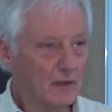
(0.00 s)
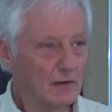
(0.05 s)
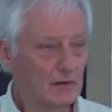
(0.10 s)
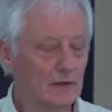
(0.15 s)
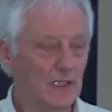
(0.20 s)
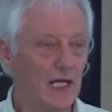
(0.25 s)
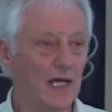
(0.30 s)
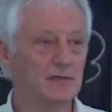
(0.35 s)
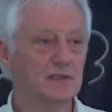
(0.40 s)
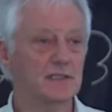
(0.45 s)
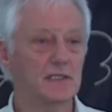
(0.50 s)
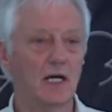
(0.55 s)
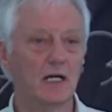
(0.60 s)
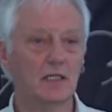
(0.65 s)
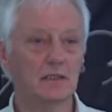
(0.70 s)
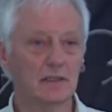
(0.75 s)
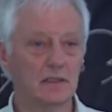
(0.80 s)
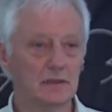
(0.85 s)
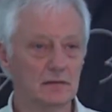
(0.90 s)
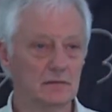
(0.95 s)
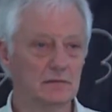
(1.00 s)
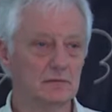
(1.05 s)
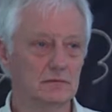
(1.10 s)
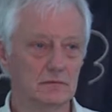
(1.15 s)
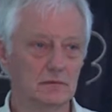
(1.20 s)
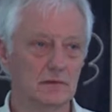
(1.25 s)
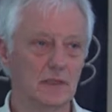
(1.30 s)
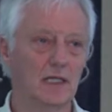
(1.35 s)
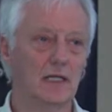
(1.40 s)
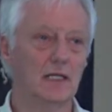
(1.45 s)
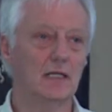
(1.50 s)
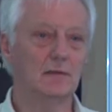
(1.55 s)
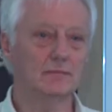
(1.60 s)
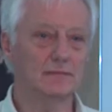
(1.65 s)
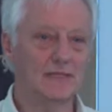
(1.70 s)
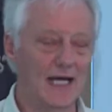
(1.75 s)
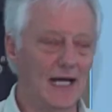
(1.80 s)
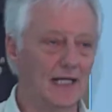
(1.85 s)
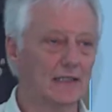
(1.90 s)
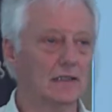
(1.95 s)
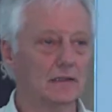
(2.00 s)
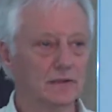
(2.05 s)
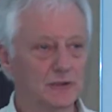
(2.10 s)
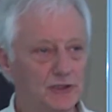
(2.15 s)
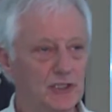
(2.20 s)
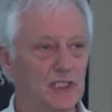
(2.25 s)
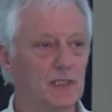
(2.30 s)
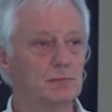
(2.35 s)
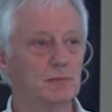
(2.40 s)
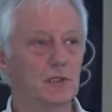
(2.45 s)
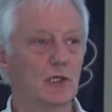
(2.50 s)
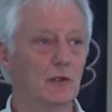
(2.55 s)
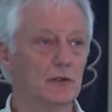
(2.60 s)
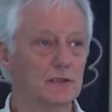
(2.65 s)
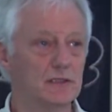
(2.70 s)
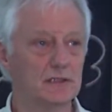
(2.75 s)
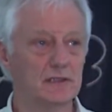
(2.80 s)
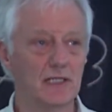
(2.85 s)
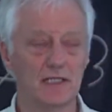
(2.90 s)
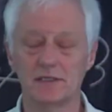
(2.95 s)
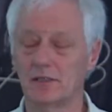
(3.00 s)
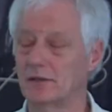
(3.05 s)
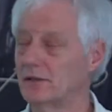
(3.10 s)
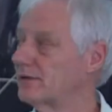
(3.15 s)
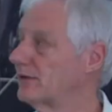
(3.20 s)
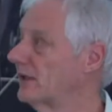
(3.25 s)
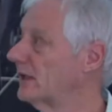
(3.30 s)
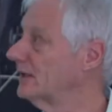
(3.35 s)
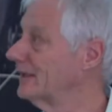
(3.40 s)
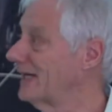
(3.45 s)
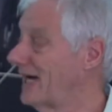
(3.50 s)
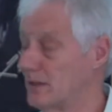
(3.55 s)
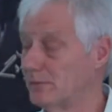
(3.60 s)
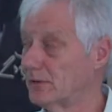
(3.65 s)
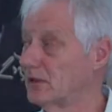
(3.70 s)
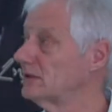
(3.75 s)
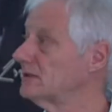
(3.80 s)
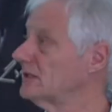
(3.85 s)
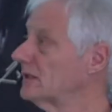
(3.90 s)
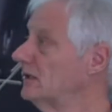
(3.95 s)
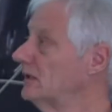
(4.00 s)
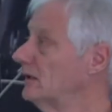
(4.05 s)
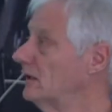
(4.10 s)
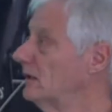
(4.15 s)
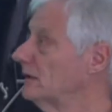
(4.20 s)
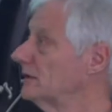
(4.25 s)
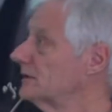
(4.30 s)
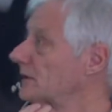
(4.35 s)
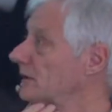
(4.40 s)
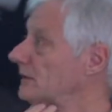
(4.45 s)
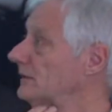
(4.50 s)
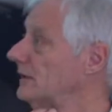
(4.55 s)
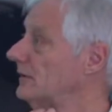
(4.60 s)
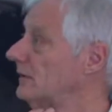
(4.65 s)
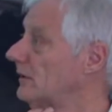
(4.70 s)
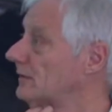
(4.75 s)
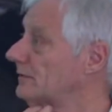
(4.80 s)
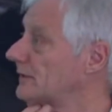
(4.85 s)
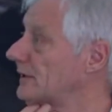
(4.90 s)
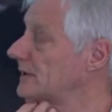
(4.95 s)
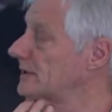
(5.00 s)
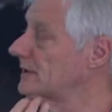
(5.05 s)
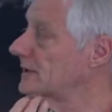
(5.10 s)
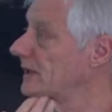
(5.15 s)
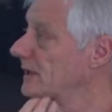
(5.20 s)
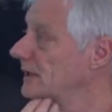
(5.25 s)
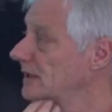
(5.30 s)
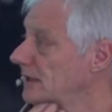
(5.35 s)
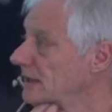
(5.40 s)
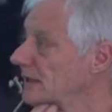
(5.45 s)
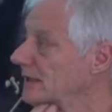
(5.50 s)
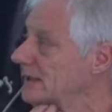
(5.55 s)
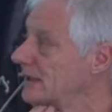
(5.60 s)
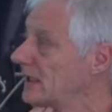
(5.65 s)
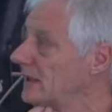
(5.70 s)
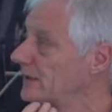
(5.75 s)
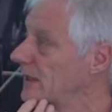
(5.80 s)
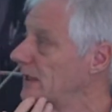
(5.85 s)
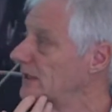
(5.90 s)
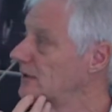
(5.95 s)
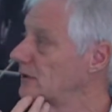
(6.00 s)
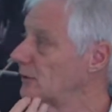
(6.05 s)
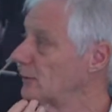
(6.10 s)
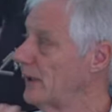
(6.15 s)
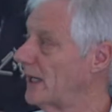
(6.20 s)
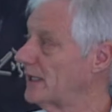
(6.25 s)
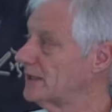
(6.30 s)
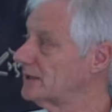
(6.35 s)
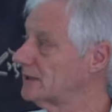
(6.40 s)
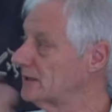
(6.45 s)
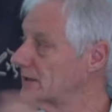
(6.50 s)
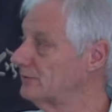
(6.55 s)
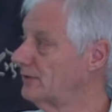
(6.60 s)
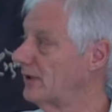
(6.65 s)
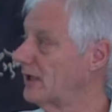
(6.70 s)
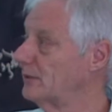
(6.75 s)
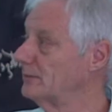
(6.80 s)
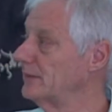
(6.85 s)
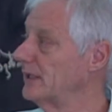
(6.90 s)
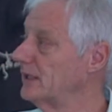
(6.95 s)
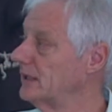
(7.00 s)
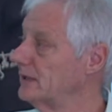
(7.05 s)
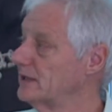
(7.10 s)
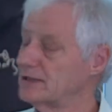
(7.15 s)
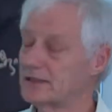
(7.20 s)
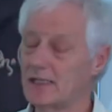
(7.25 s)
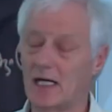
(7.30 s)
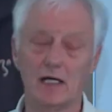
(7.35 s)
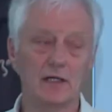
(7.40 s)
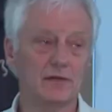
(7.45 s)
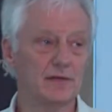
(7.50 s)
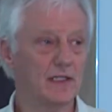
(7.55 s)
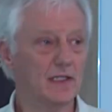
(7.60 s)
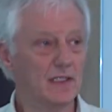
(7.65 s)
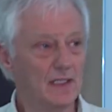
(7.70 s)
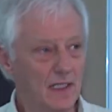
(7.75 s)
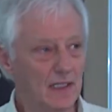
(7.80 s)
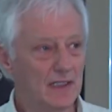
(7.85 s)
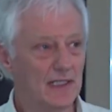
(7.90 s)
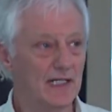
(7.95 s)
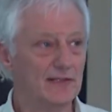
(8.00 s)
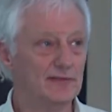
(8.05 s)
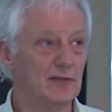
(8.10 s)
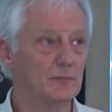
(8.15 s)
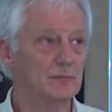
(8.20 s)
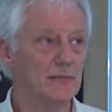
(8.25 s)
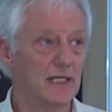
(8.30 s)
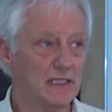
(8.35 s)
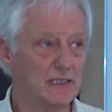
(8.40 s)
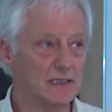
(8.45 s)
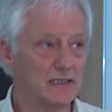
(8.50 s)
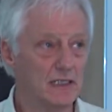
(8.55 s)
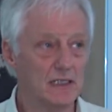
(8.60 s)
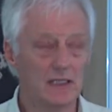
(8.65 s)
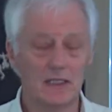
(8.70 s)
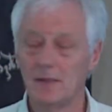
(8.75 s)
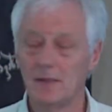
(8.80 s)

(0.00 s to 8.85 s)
livestock, cattle, sheep, goats, that sort of thing. Camels also in the northeast. And then in the west, farming in the south, kind of a mix.